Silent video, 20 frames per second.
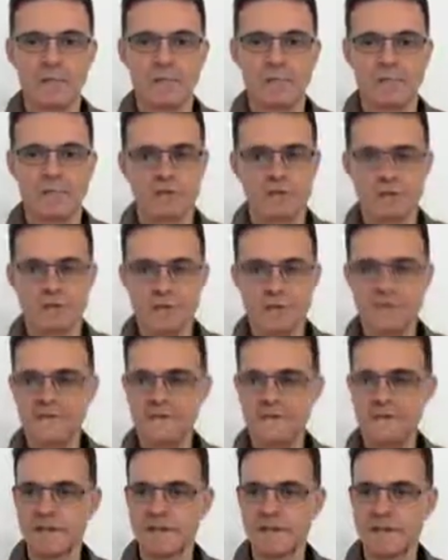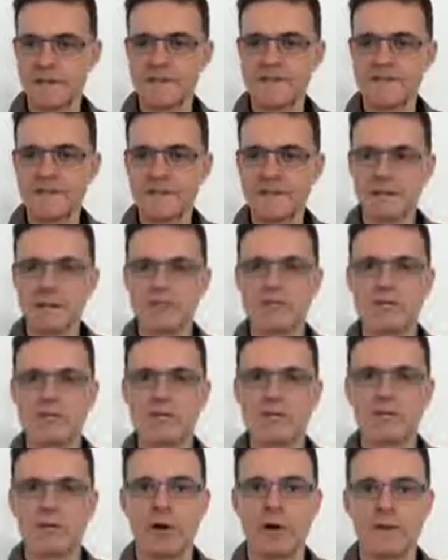So this is the basic level
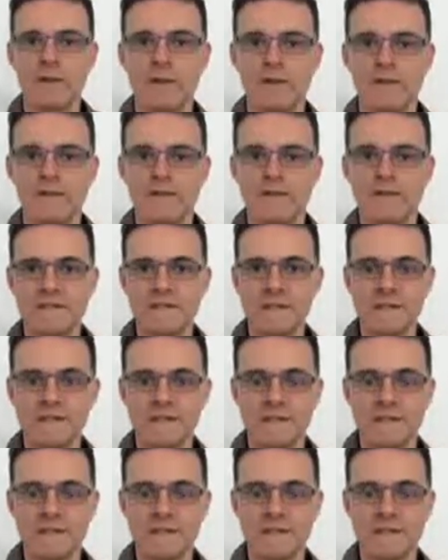of competency.